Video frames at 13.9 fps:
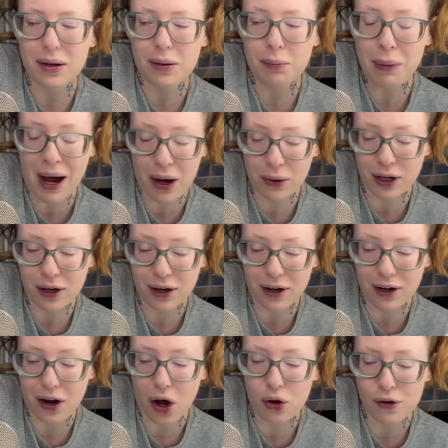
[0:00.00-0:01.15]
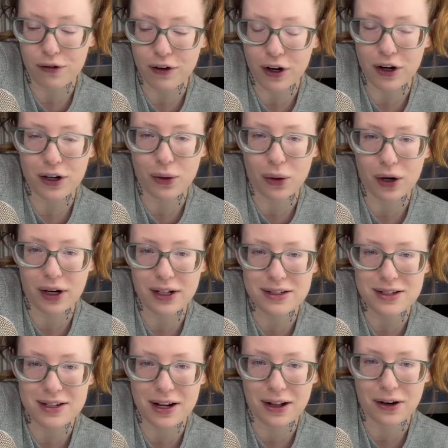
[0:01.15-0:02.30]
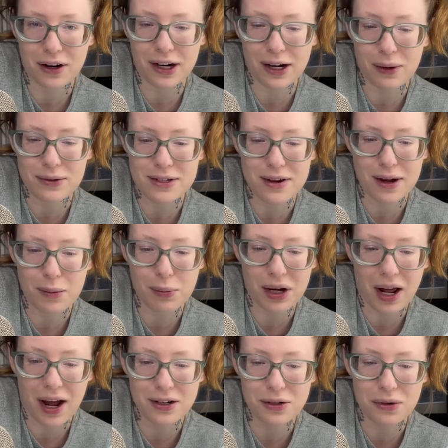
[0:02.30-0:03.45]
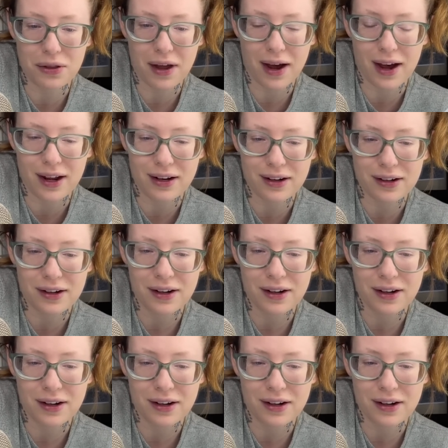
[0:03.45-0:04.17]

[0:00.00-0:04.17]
powder over your concealer, and I was like, but I do that,